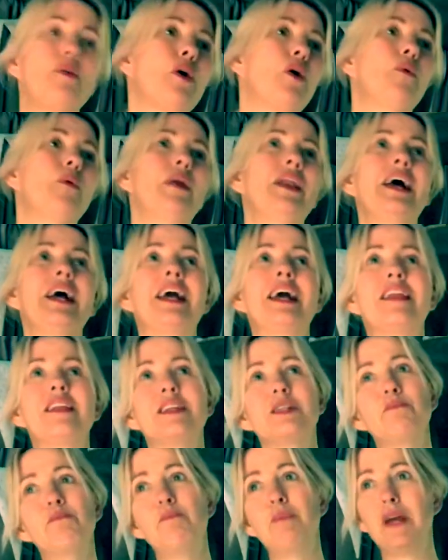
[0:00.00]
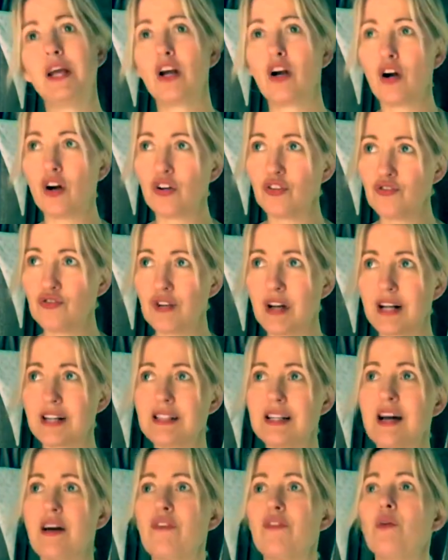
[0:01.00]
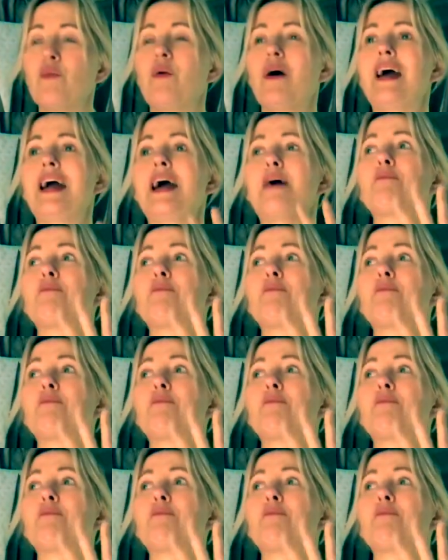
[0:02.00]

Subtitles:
or when I get this big contract out of the way,